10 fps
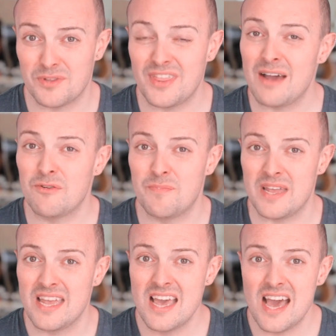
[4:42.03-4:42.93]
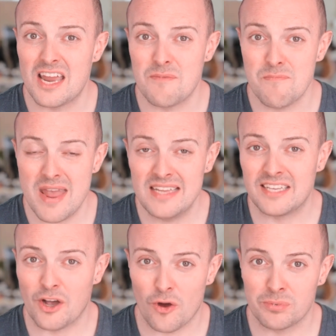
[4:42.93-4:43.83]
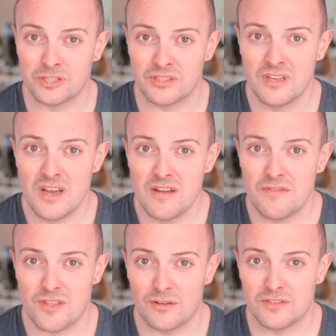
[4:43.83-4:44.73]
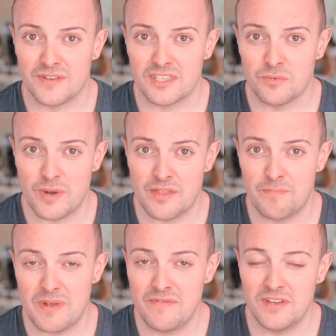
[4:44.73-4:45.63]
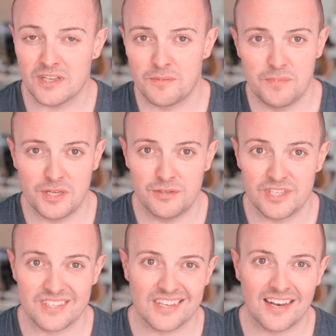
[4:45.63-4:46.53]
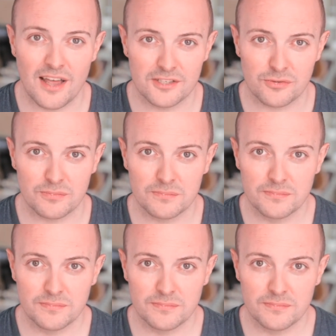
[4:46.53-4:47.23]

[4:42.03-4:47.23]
but that would be an amazing option for those of us with beefier computers in the classroom.